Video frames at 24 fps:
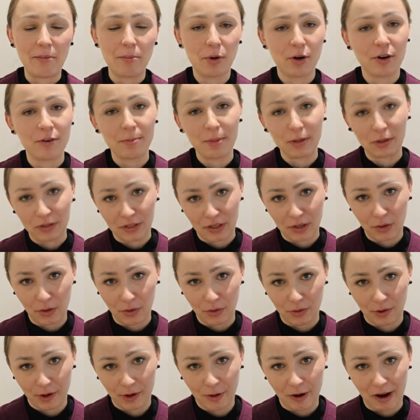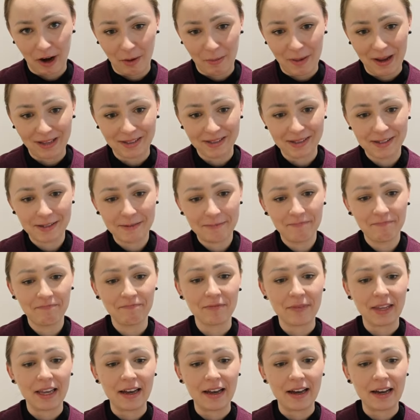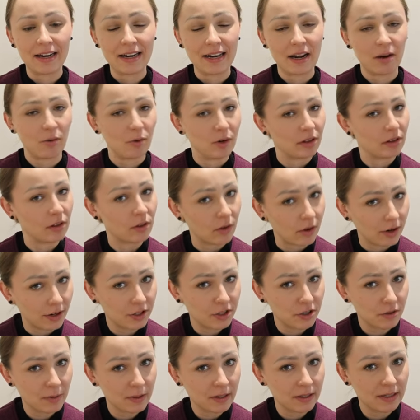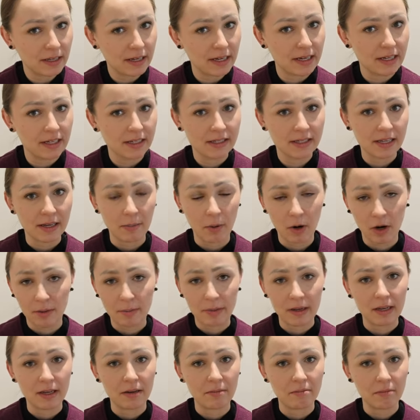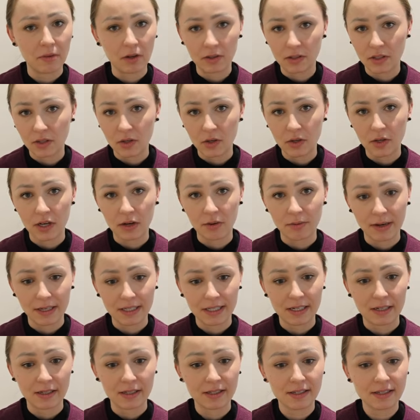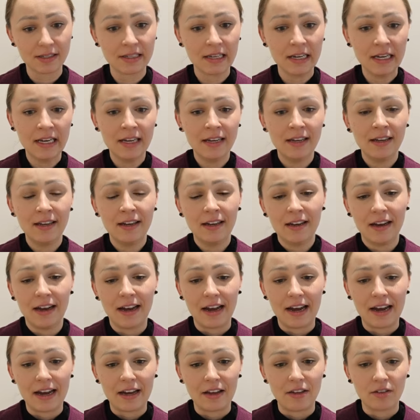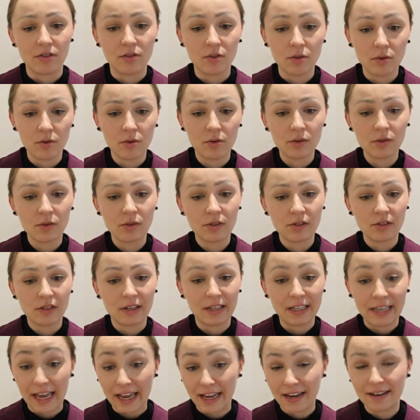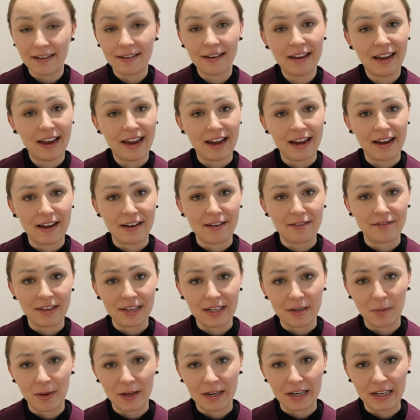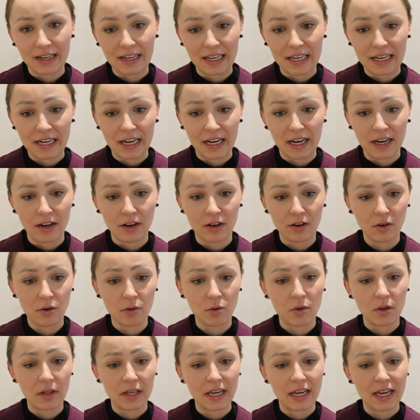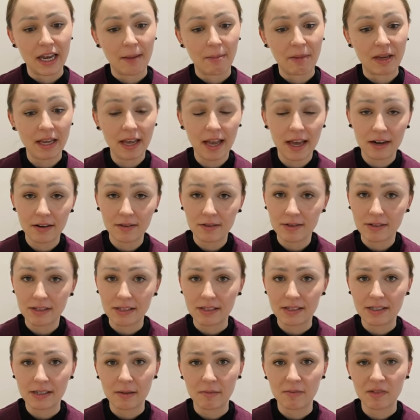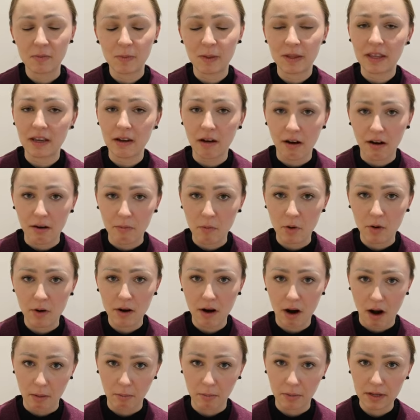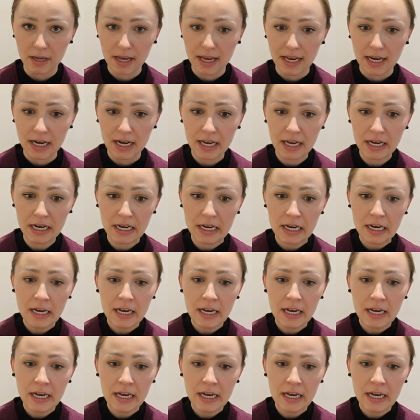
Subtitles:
per building code requirements. Now with larger buildings, apartment, multi-unit residence, those again have independent heating, cooling, and mechanical systems, but they are more complicated.